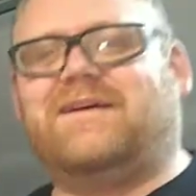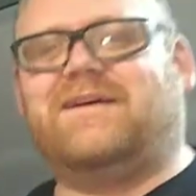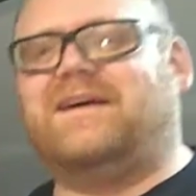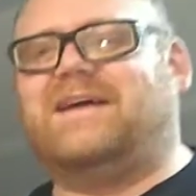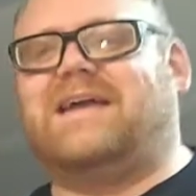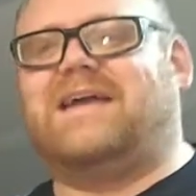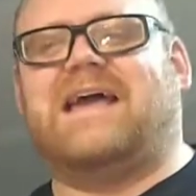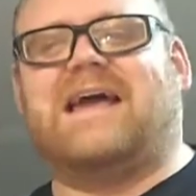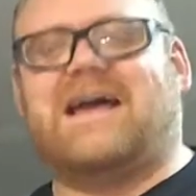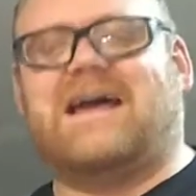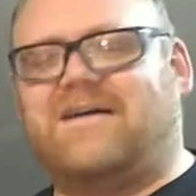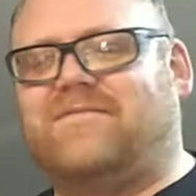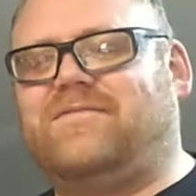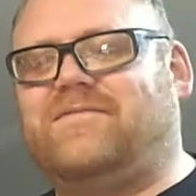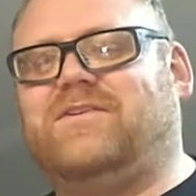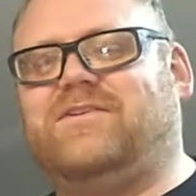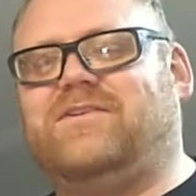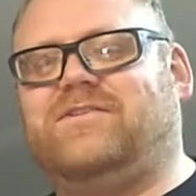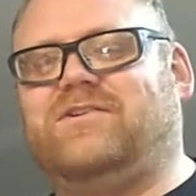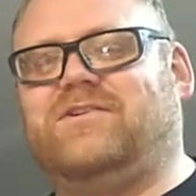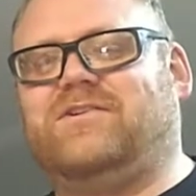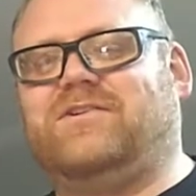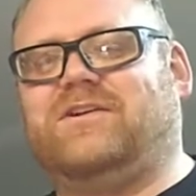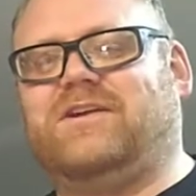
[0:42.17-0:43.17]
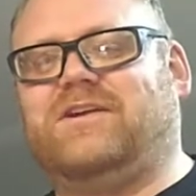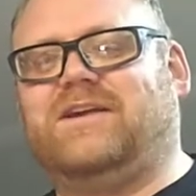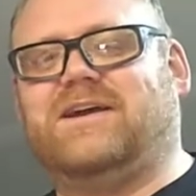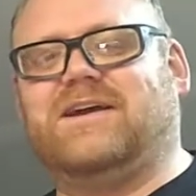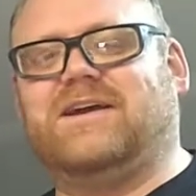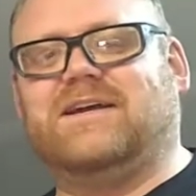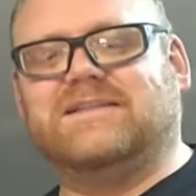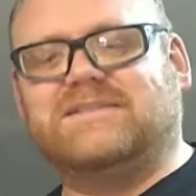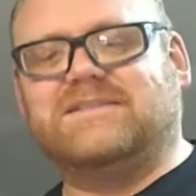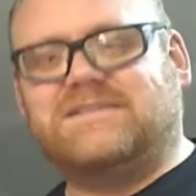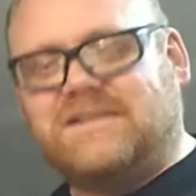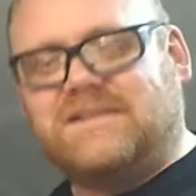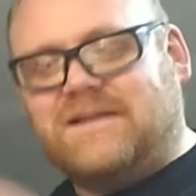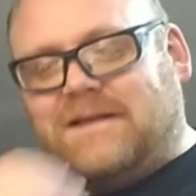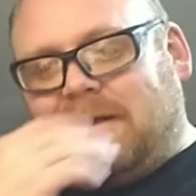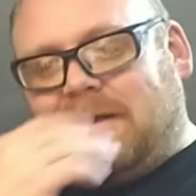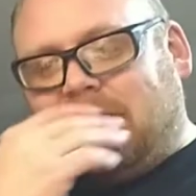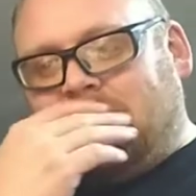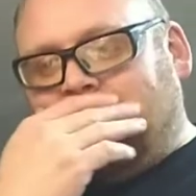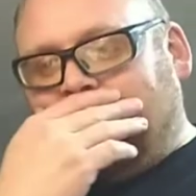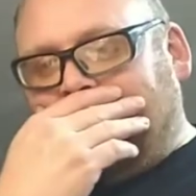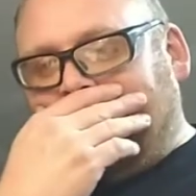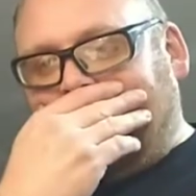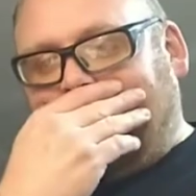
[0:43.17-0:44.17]
I have to show you guys.
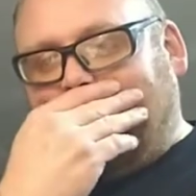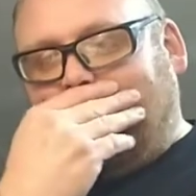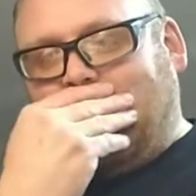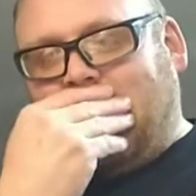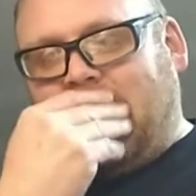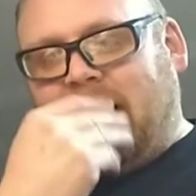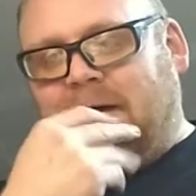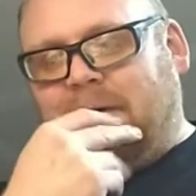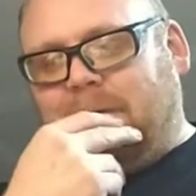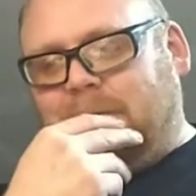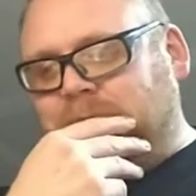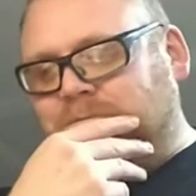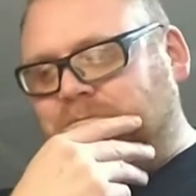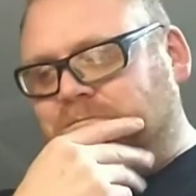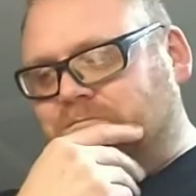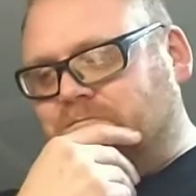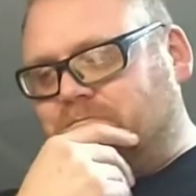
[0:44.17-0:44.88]
Um,